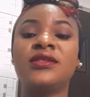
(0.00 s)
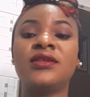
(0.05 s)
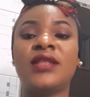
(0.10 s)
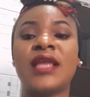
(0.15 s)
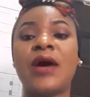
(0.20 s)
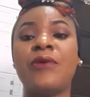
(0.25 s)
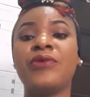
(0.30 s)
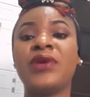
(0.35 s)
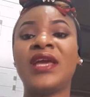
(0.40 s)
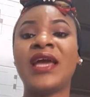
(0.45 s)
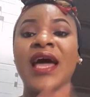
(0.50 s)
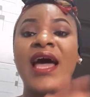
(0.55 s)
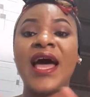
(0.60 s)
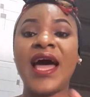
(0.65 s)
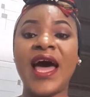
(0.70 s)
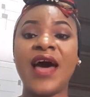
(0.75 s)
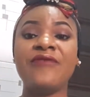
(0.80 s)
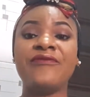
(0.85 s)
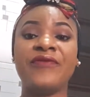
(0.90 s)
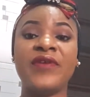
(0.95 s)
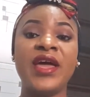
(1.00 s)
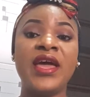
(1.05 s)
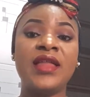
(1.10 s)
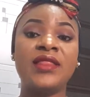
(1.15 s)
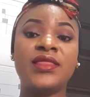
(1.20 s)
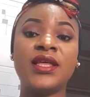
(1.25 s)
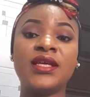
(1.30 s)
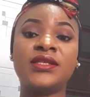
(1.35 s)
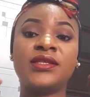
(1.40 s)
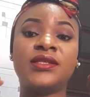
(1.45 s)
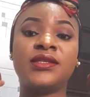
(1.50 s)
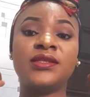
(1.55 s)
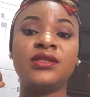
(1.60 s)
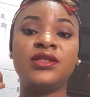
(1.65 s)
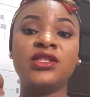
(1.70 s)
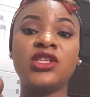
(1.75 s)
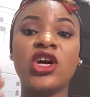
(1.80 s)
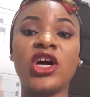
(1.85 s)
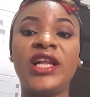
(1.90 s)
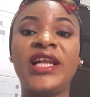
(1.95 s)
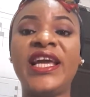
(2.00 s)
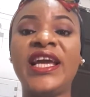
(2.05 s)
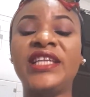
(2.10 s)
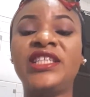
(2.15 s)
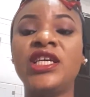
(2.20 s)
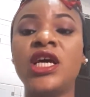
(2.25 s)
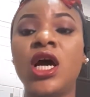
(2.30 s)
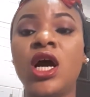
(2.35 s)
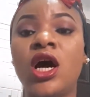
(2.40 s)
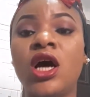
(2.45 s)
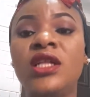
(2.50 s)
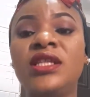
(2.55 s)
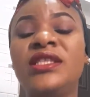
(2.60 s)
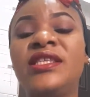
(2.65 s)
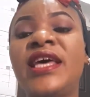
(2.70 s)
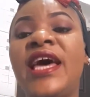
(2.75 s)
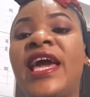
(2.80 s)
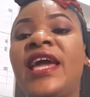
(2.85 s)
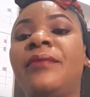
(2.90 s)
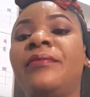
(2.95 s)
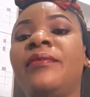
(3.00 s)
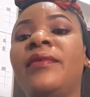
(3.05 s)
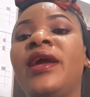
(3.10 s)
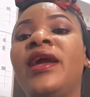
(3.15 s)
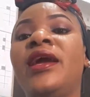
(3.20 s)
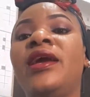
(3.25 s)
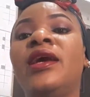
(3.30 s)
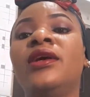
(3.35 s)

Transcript: so that we have this knowledge on time,